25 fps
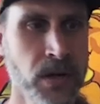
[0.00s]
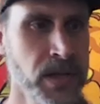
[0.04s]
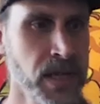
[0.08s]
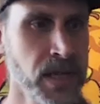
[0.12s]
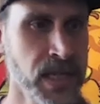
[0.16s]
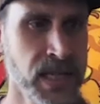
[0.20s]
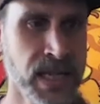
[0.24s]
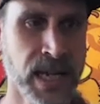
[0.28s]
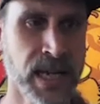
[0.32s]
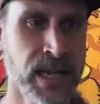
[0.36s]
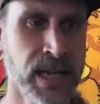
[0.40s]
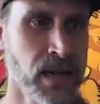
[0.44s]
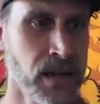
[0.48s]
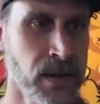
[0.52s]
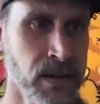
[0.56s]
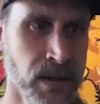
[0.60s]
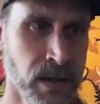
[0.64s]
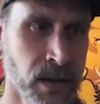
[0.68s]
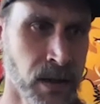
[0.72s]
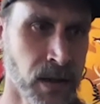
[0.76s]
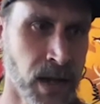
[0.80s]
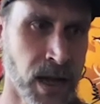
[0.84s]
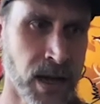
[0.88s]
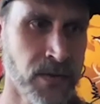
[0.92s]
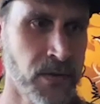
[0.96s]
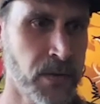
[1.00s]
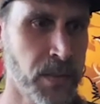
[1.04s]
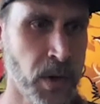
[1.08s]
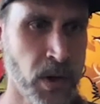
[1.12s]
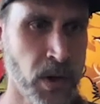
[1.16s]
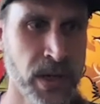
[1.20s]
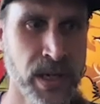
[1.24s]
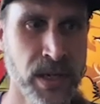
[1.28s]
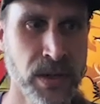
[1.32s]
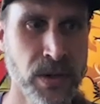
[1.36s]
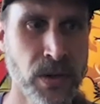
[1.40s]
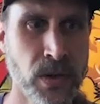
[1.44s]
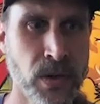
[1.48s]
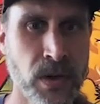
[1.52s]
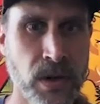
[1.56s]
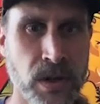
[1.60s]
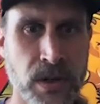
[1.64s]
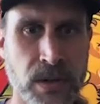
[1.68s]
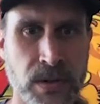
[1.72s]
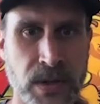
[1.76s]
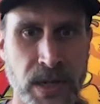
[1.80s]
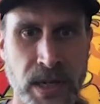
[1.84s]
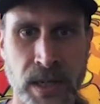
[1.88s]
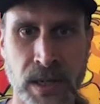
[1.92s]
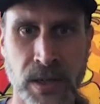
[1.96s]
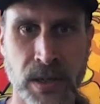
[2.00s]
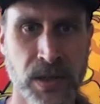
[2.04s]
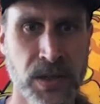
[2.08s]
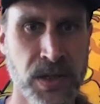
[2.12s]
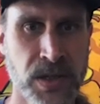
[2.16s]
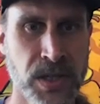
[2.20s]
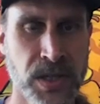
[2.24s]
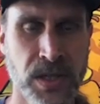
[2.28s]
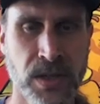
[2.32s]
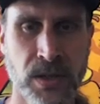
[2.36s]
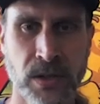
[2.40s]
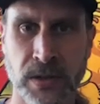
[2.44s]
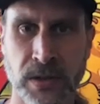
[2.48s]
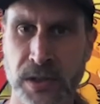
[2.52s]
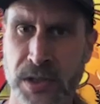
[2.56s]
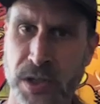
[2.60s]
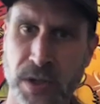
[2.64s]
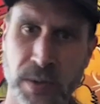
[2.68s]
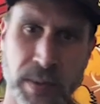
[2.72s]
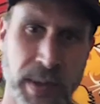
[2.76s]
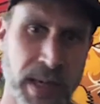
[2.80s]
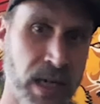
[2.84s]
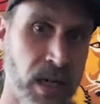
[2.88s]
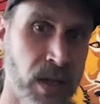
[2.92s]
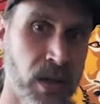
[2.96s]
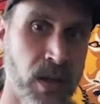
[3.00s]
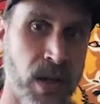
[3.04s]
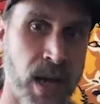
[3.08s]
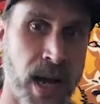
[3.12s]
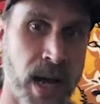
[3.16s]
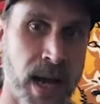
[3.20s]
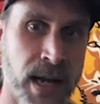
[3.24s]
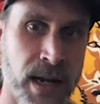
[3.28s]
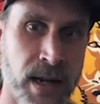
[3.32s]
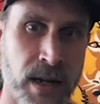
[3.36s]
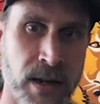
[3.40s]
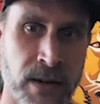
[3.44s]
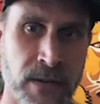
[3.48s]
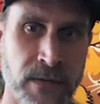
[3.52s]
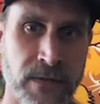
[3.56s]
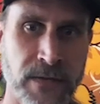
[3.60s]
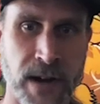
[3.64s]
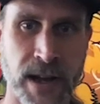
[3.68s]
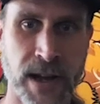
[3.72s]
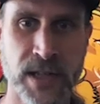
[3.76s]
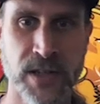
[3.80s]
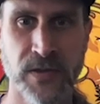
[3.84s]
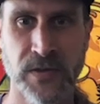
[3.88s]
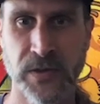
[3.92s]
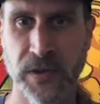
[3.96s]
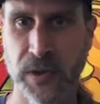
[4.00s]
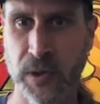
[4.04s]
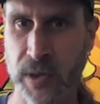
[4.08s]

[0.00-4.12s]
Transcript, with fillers: A lot of them are indoor and just consuming a lot of fossil fuel